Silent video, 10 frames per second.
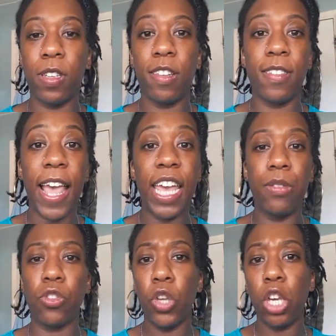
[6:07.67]

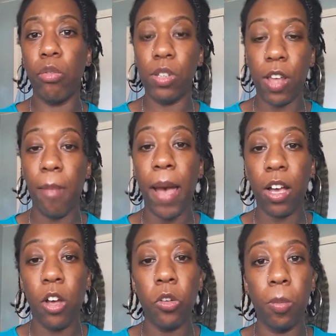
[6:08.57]
save so you can return
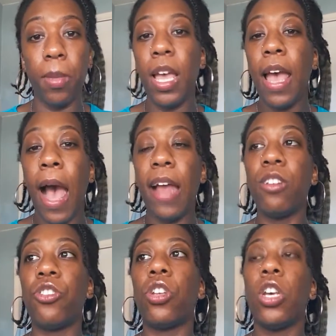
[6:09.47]
back home?
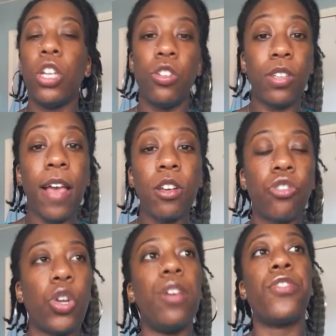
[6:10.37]
And to tell you the
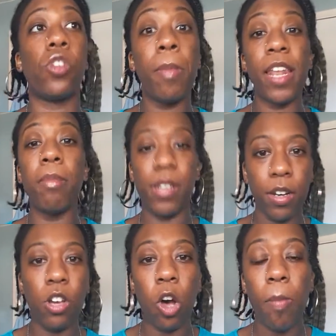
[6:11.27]
truth, some of them
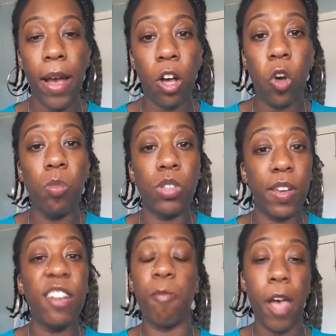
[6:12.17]
did go back home
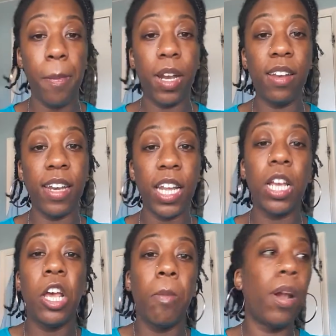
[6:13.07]
to live permanently,
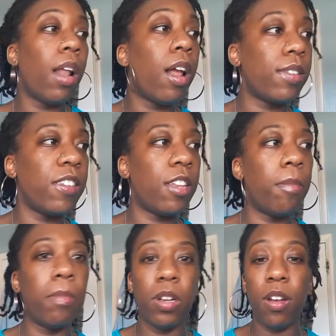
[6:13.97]
but a lot of
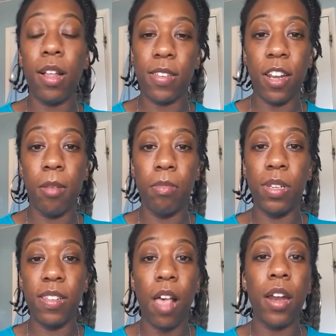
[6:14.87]
them
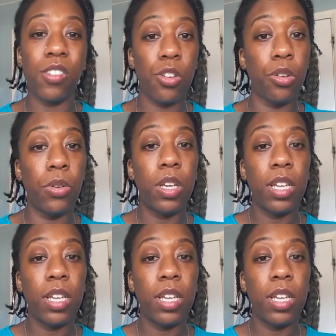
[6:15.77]
decided to